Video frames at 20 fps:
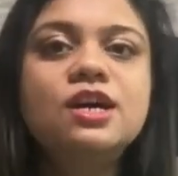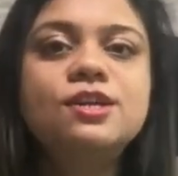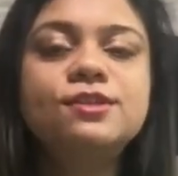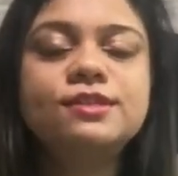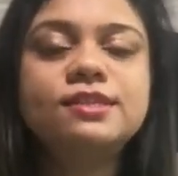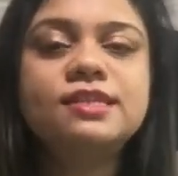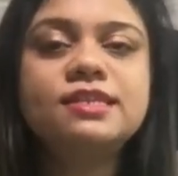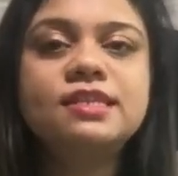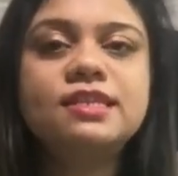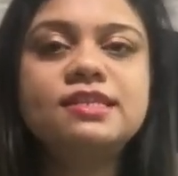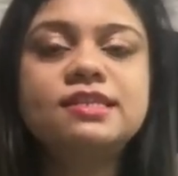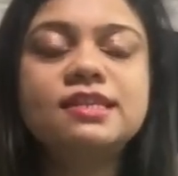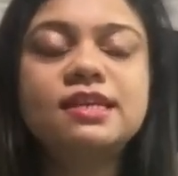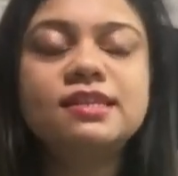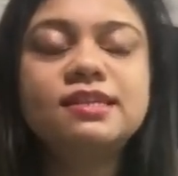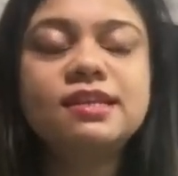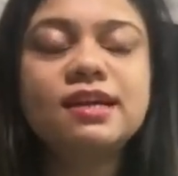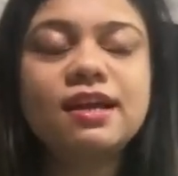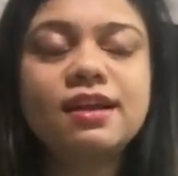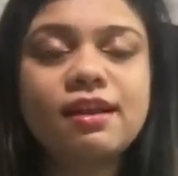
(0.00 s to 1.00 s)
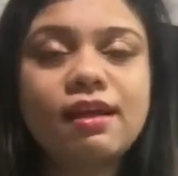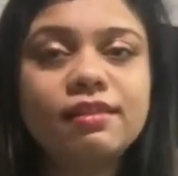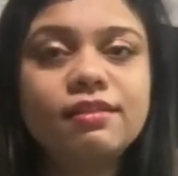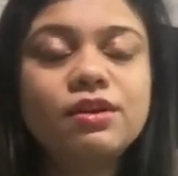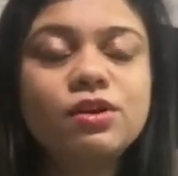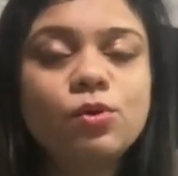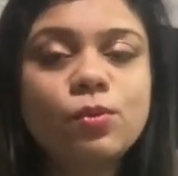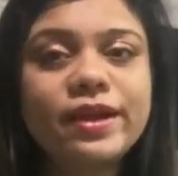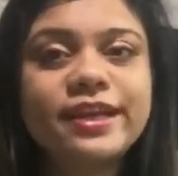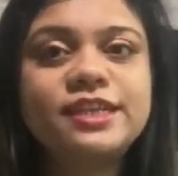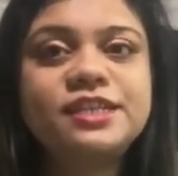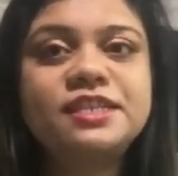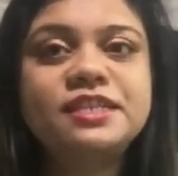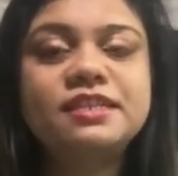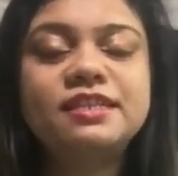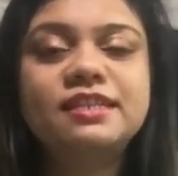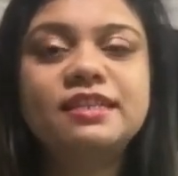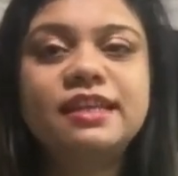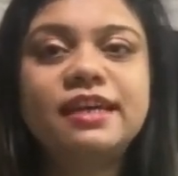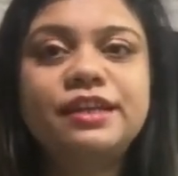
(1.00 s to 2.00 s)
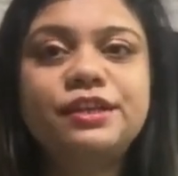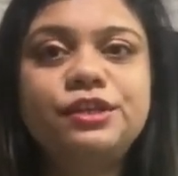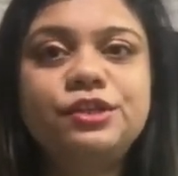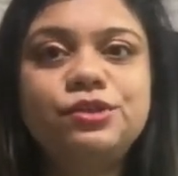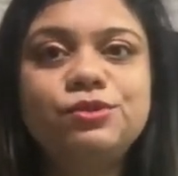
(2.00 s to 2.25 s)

So this is another question that